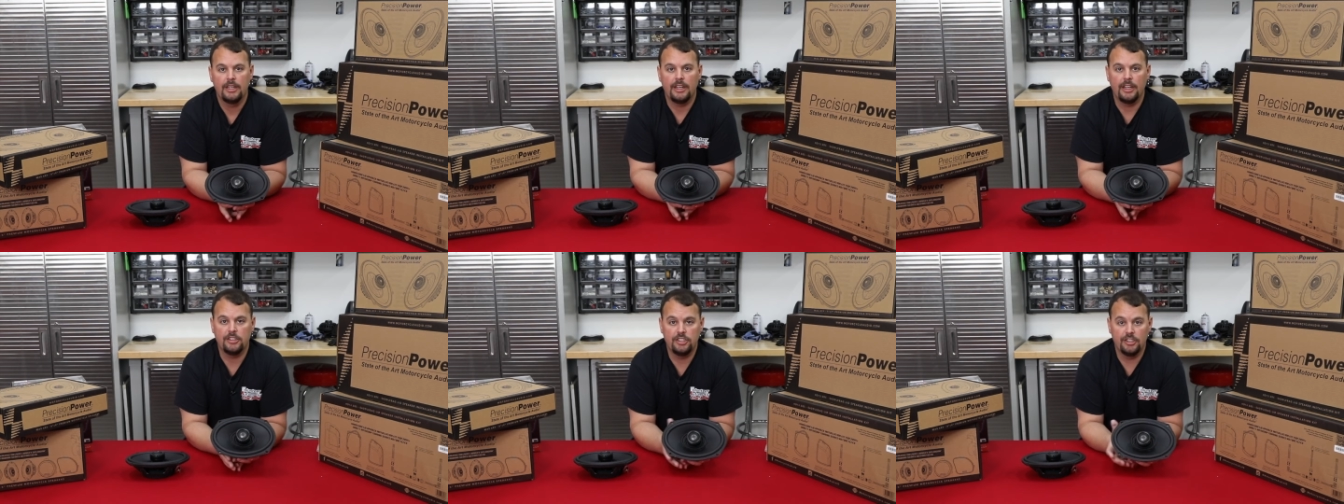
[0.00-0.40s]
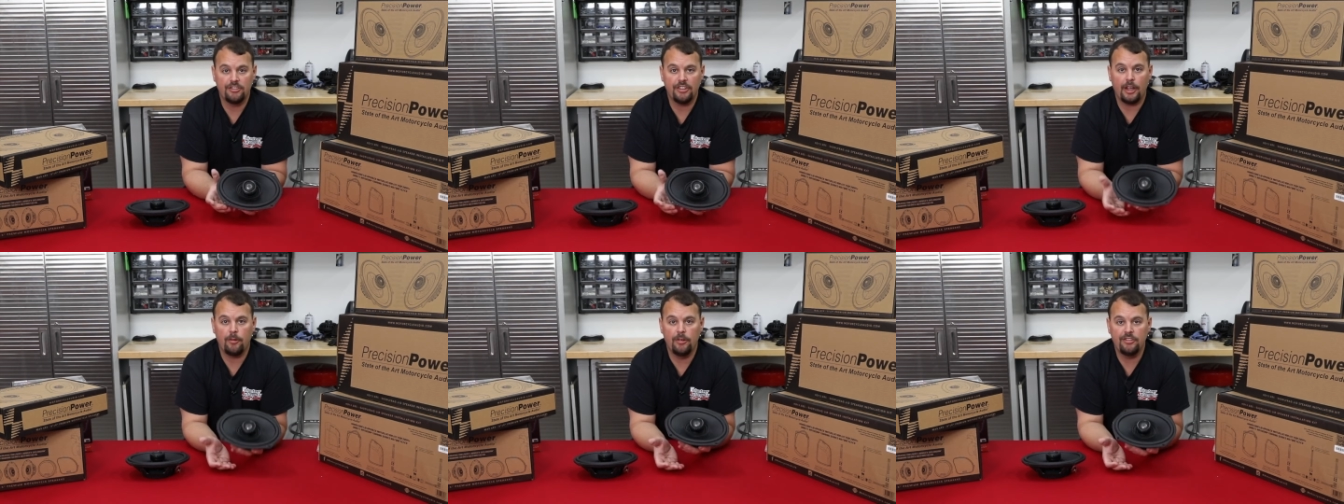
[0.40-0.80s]
Now, just
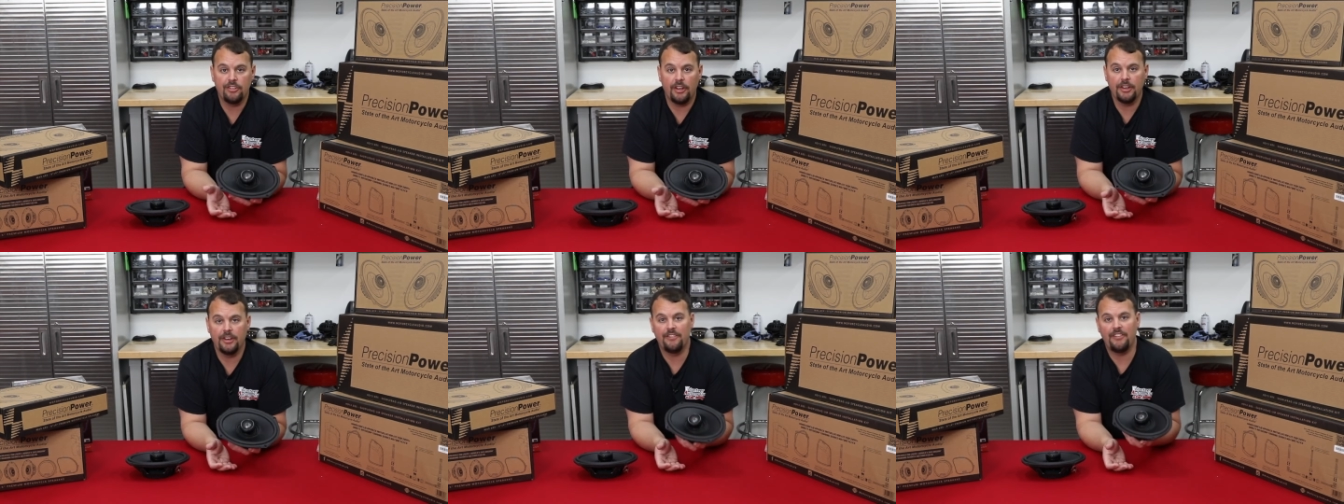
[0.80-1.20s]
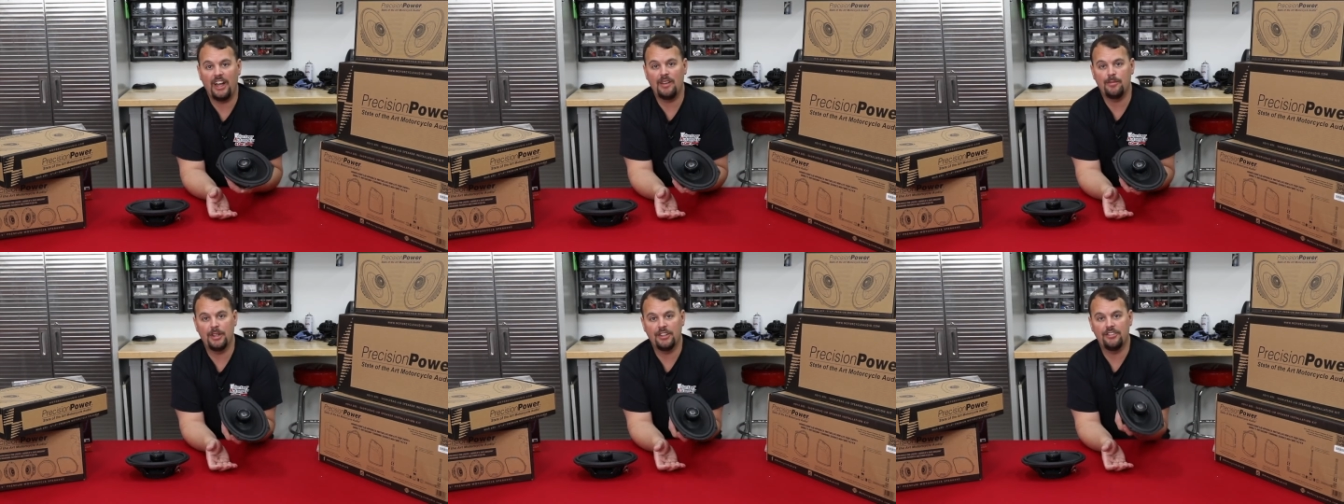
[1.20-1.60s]
like we saw on the
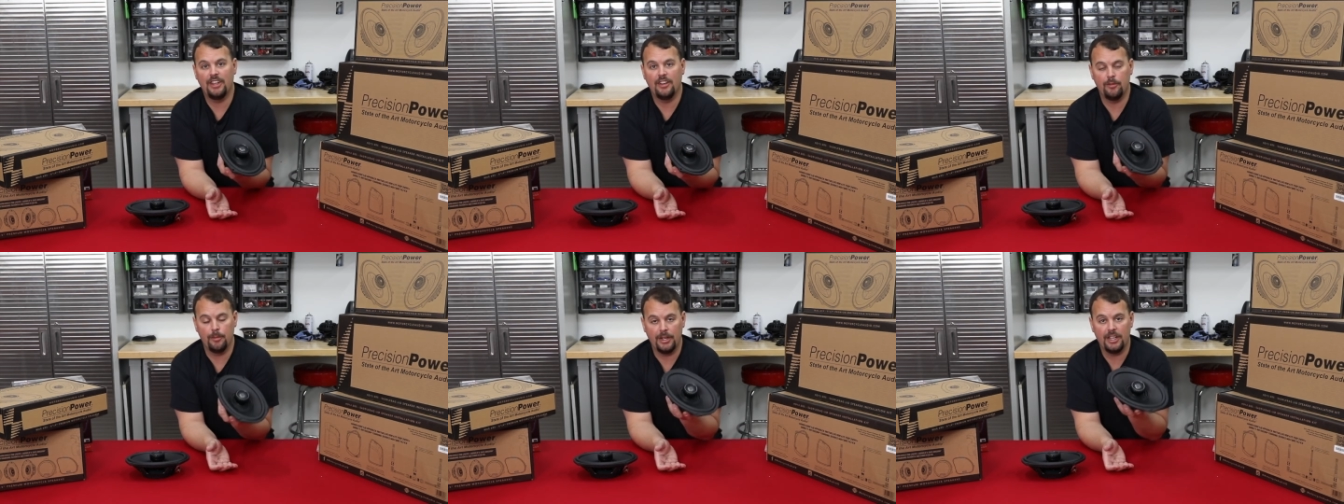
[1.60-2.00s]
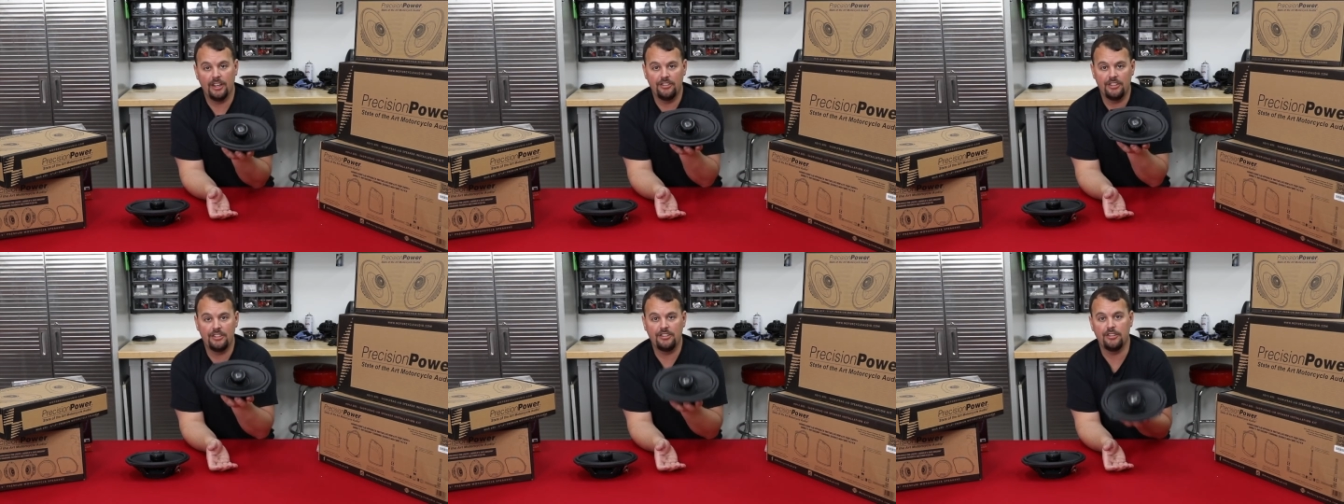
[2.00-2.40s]
5x7,
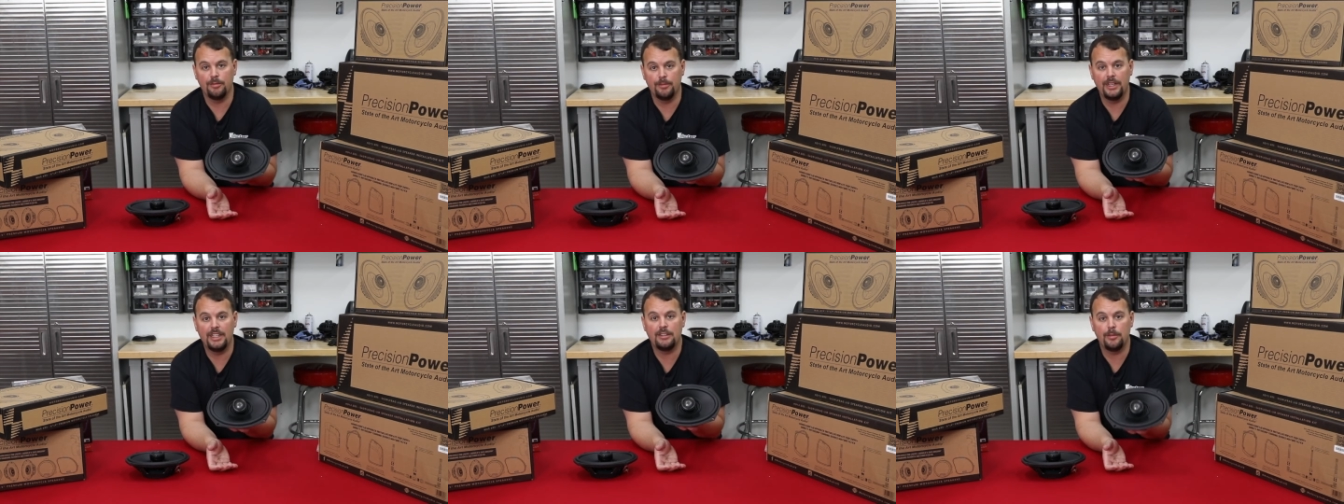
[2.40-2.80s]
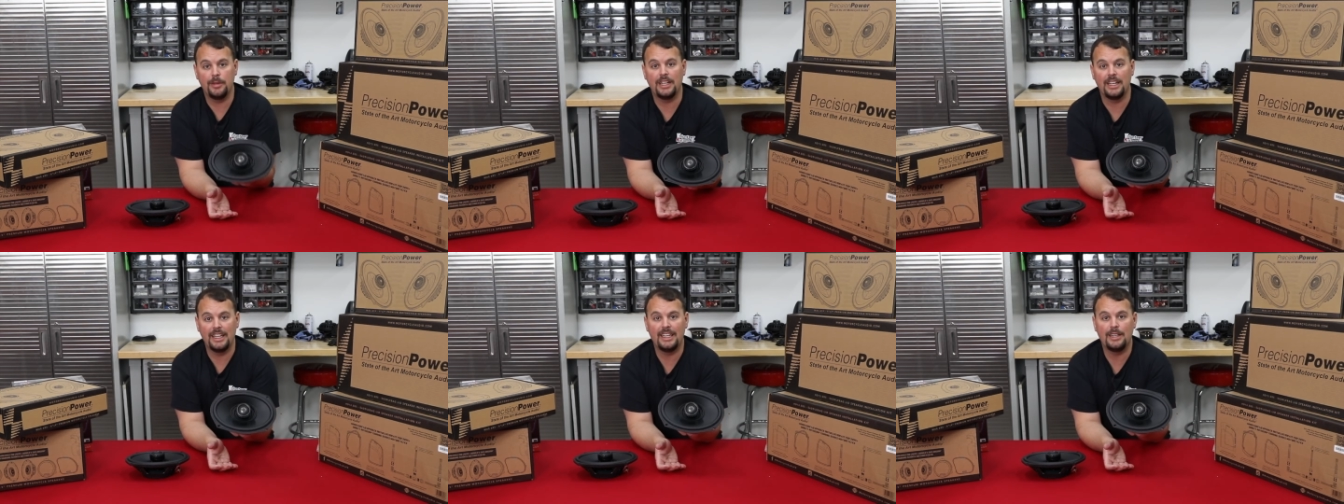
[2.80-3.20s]
because this is meant to
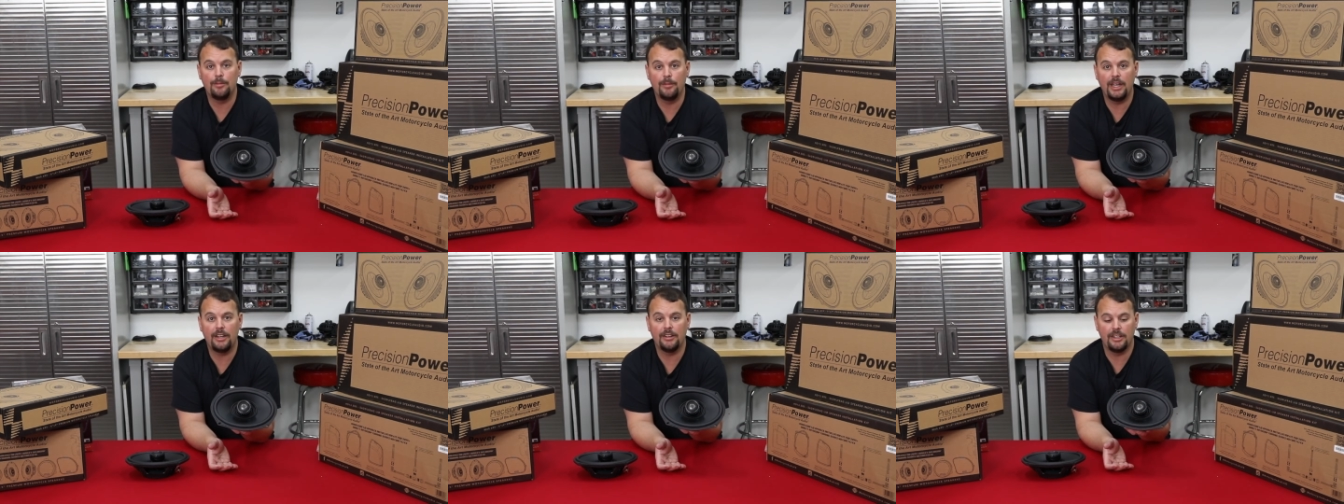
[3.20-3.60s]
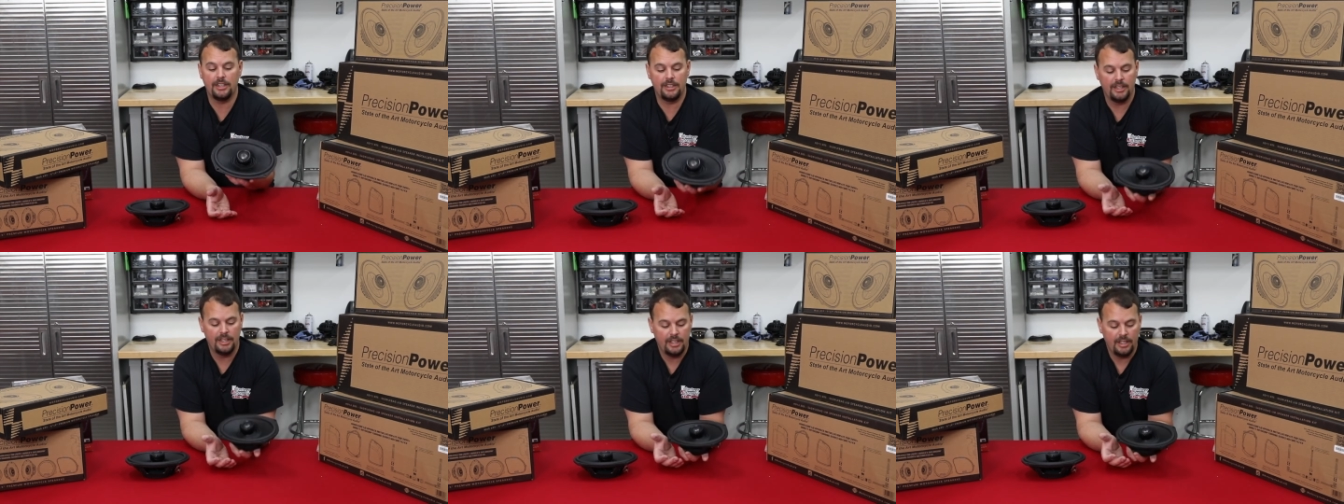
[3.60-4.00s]
be lid mounted,